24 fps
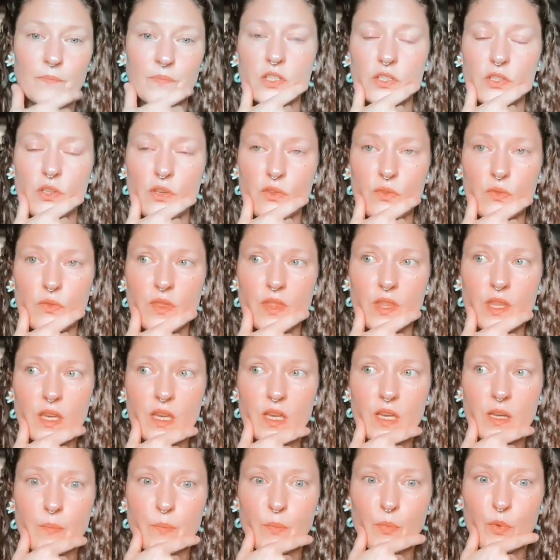So
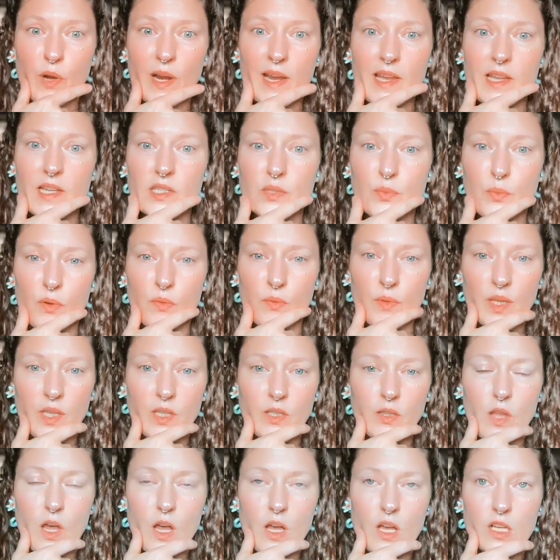the breaks were really
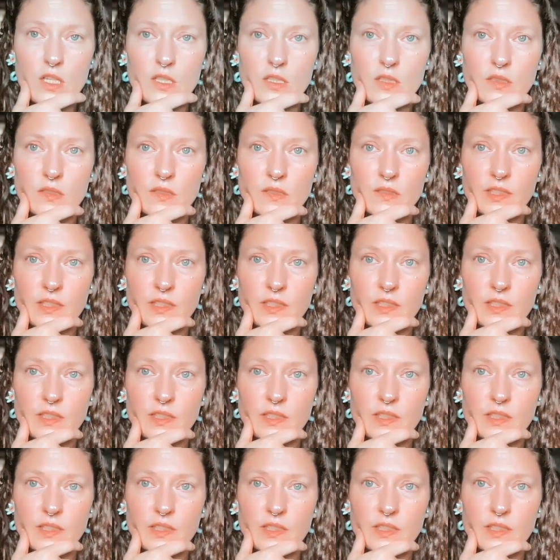long,